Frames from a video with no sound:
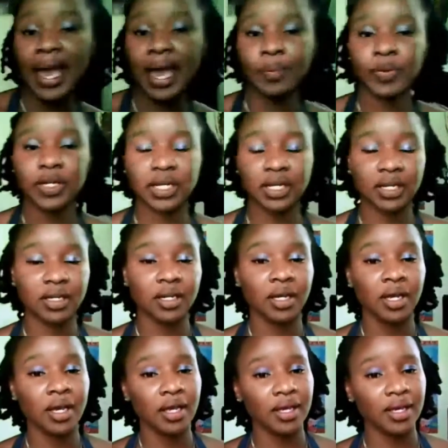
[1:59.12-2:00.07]

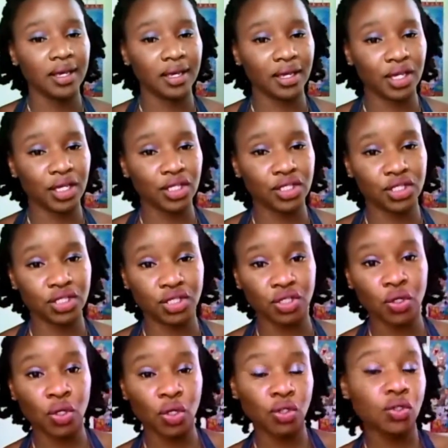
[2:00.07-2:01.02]
happening
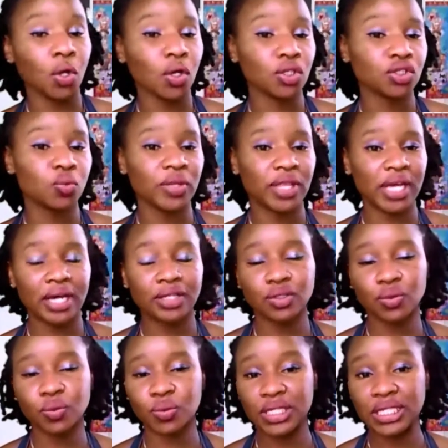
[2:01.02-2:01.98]
is not
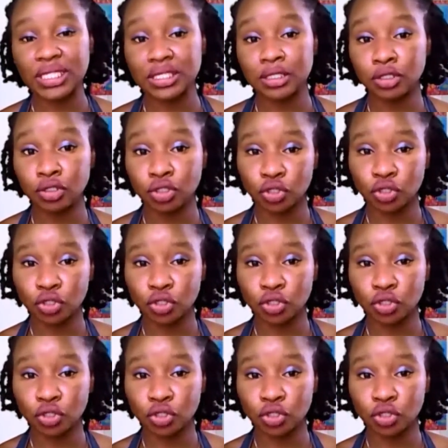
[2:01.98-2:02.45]
without reason.